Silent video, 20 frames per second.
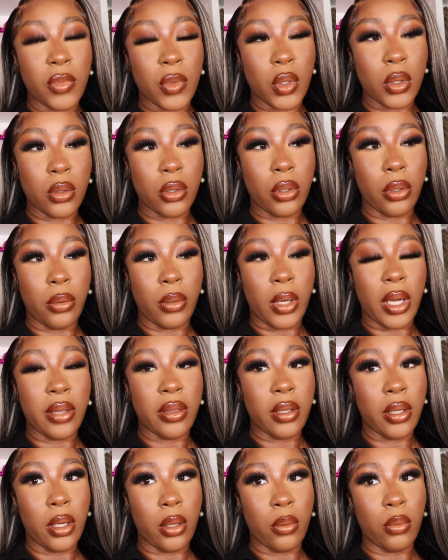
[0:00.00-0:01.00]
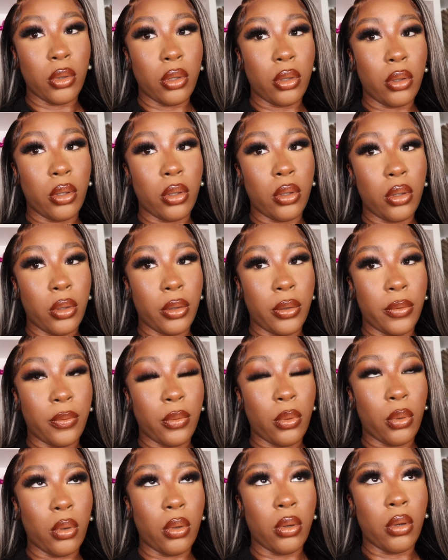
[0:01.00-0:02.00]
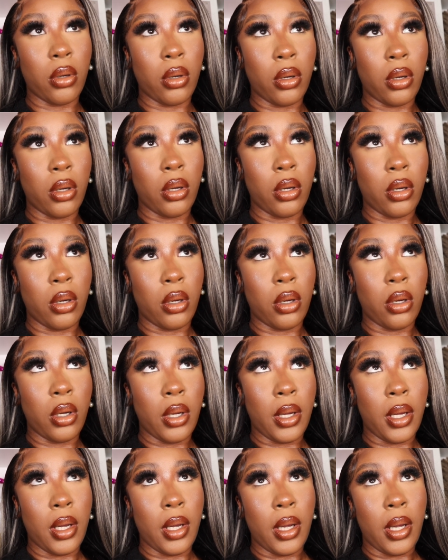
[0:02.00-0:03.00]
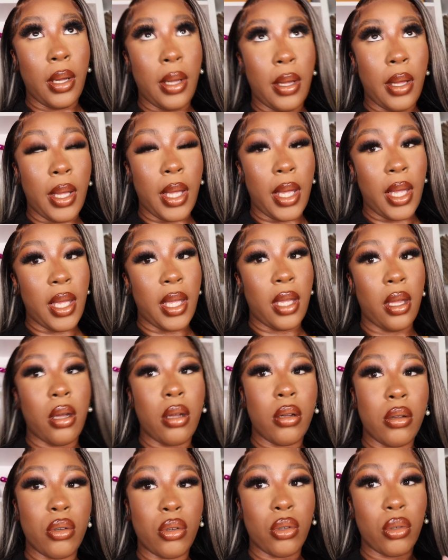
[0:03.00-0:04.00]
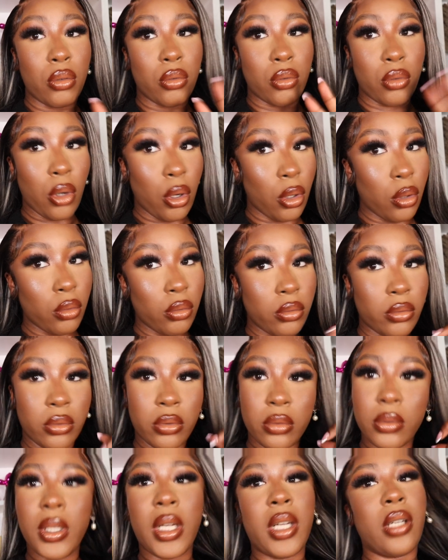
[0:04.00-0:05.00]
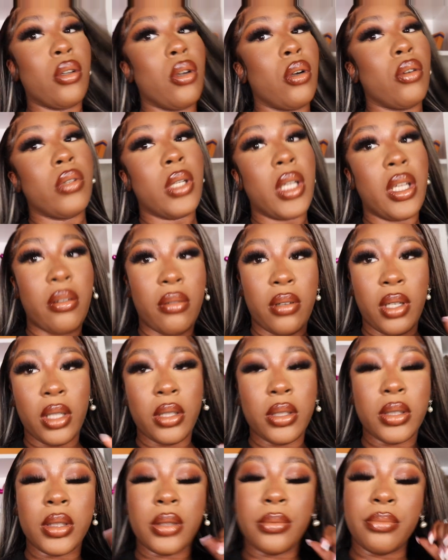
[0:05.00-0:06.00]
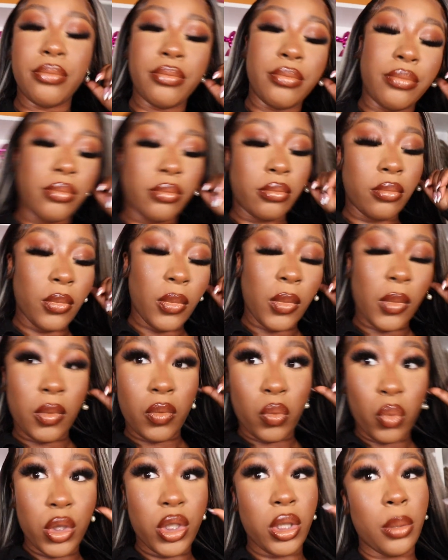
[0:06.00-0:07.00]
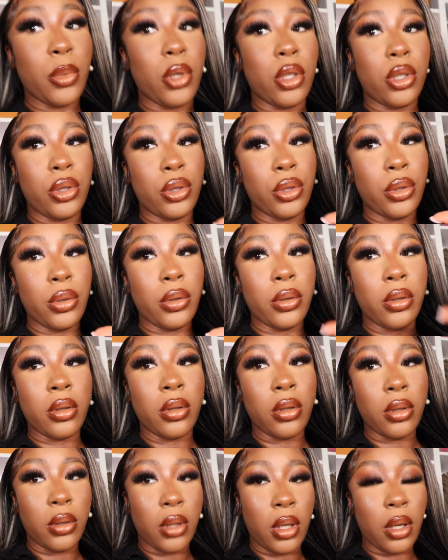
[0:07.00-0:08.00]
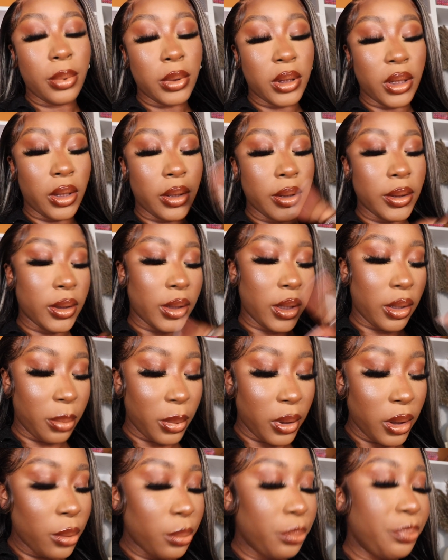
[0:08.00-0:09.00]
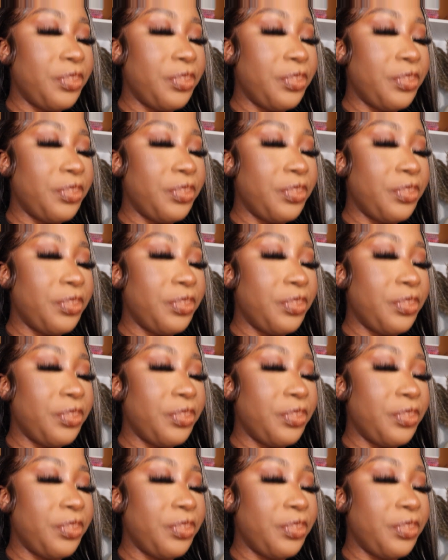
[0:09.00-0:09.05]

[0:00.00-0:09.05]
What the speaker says: so I think I want to go and look for a gold, like gold earrings, which I'm gonna do upstairs in a bit.